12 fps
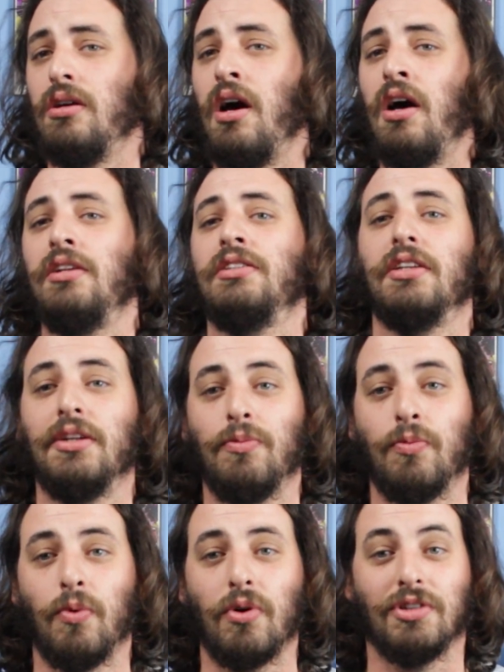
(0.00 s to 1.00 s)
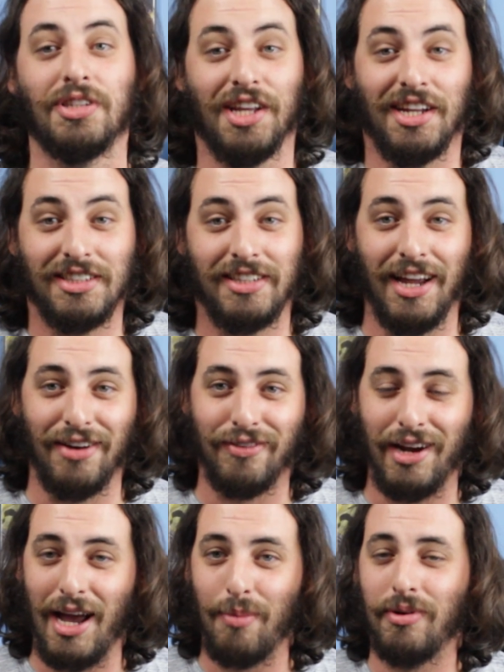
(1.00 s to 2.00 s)
honestly worst things to
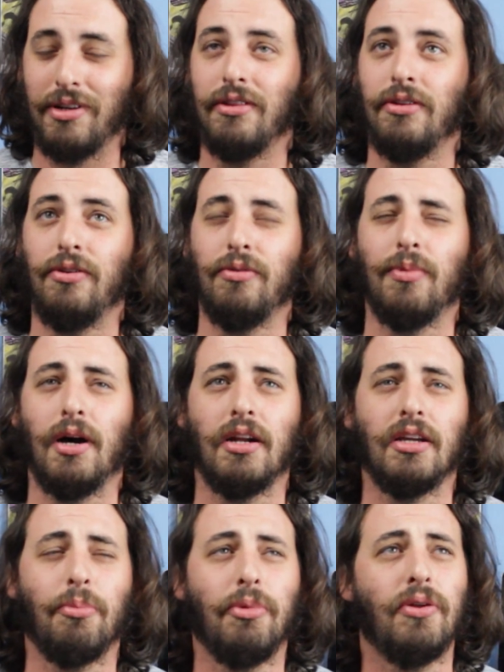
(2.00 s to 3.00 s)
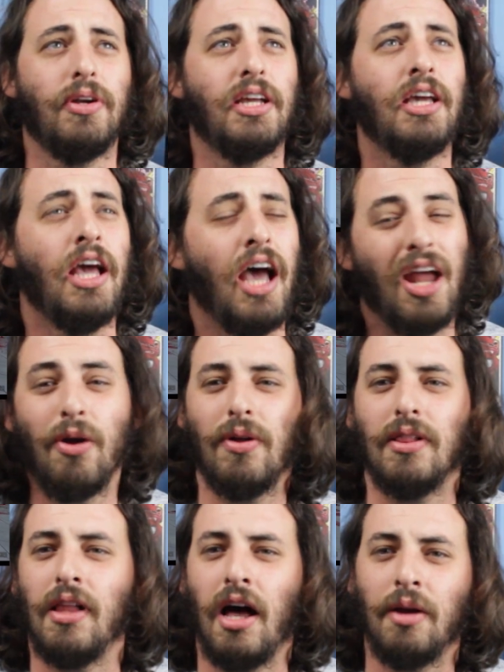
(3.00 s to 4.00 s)
ever happen to the Doom modding community. I know a
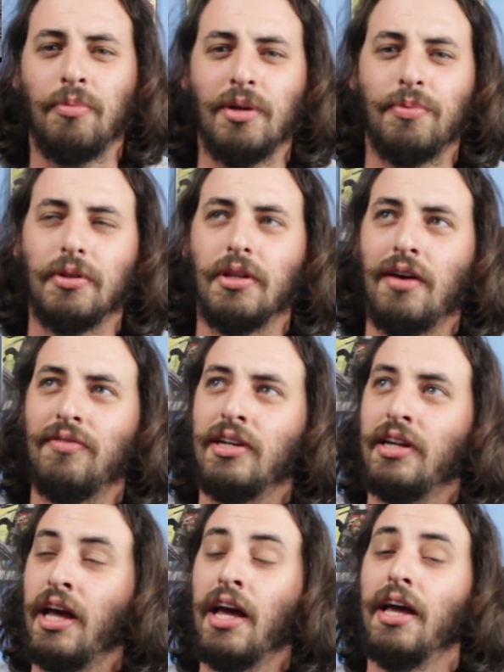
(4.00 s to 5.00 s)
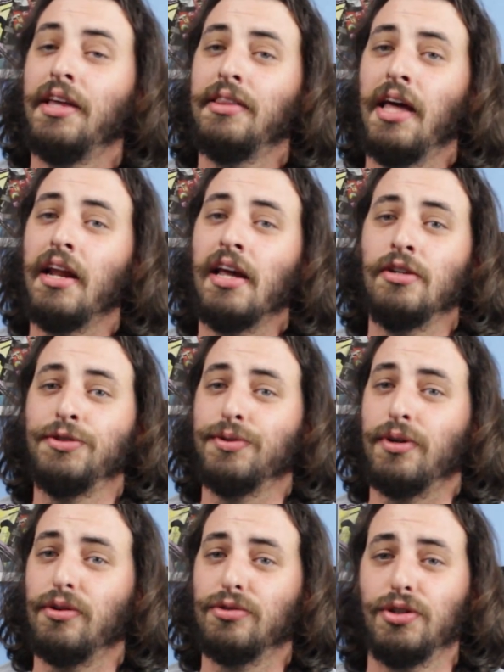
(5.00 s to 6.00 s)
lot of people love it, and that
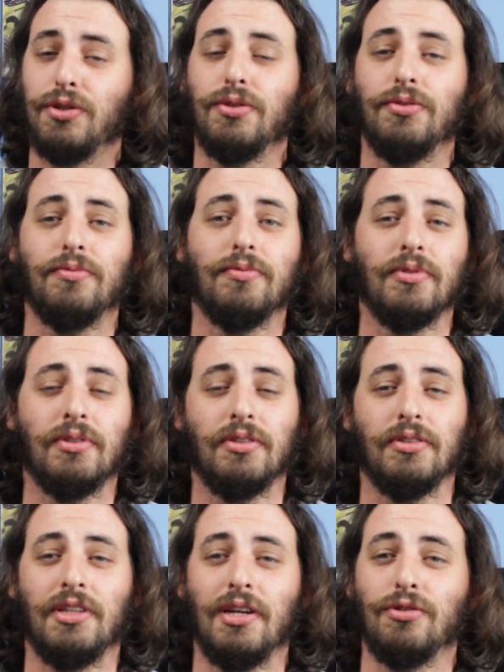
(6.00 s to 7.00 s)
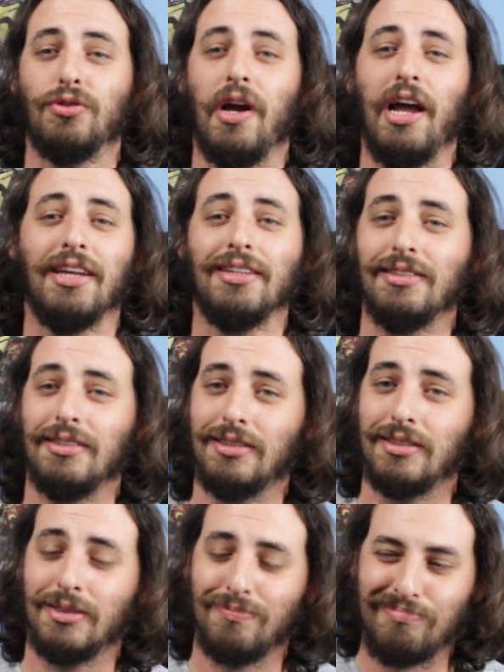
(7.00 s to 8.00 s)
Andrew Hulshult soundtrack
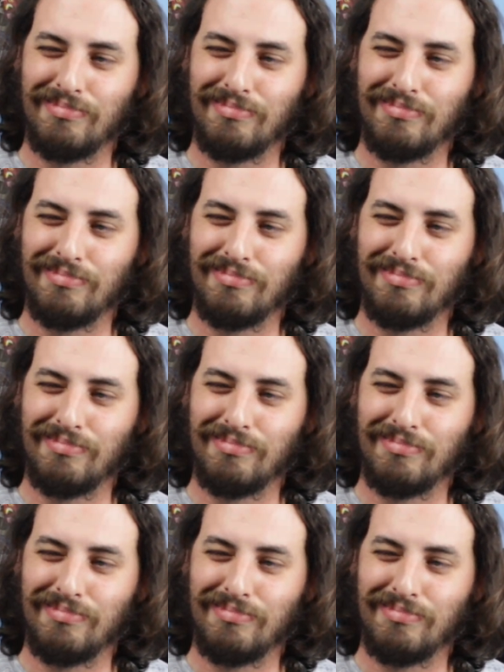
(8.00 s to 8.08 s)
is